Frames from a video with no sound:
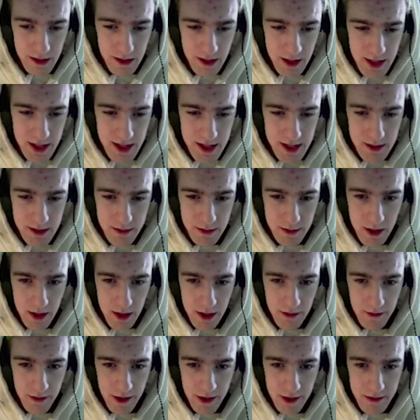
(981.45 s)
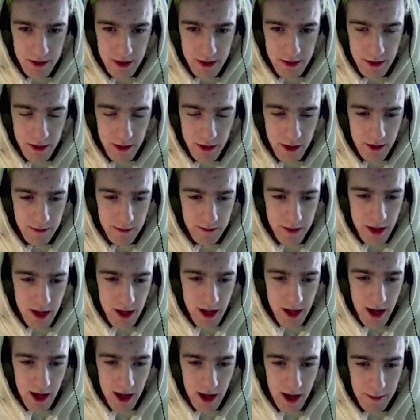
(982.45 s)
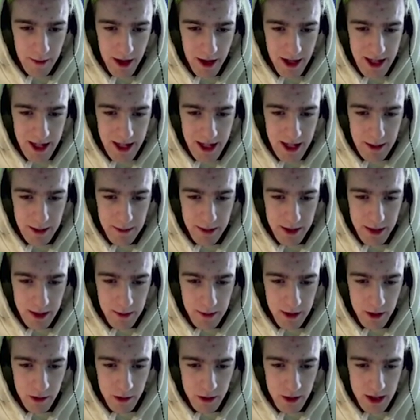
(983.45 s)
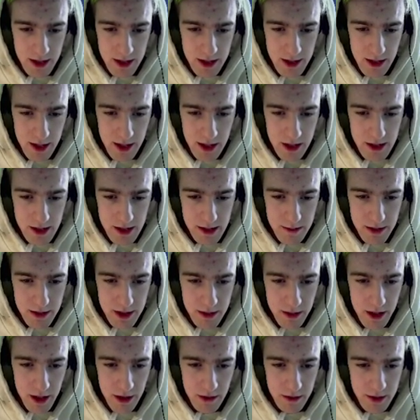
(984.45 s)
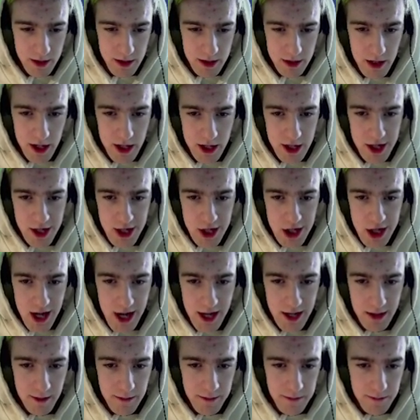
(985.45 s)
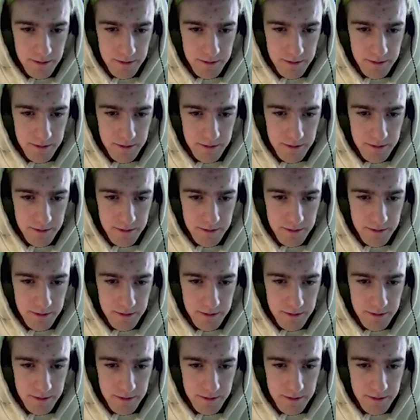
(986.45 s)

He's thirty-five as well, yeah. Um, I like keeping them in order, so he goes in between Old Scratch and Jane.